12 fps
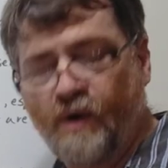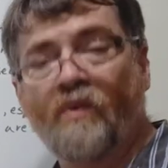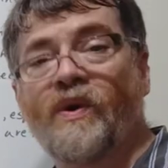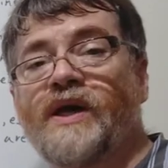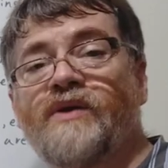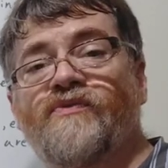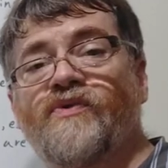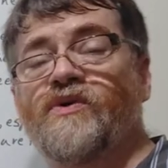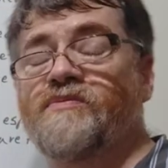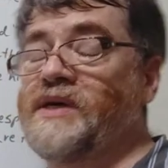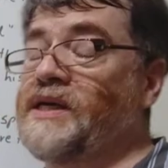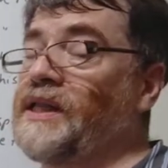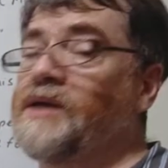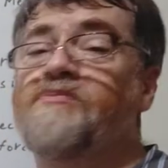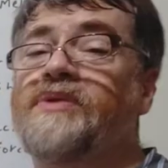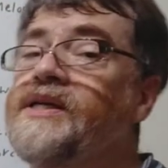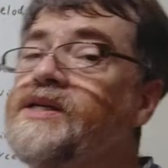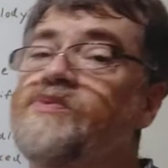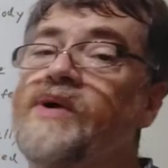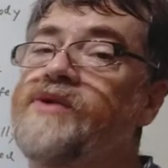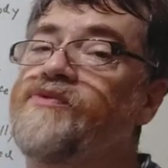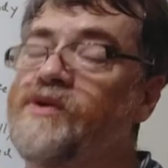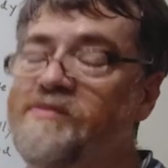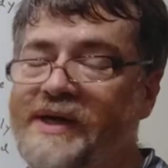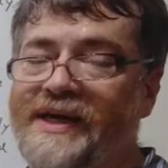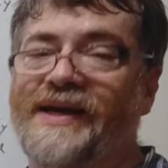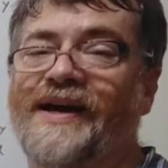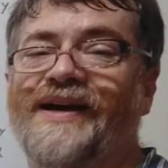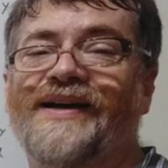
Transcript: wait for me. Like, please wait for me.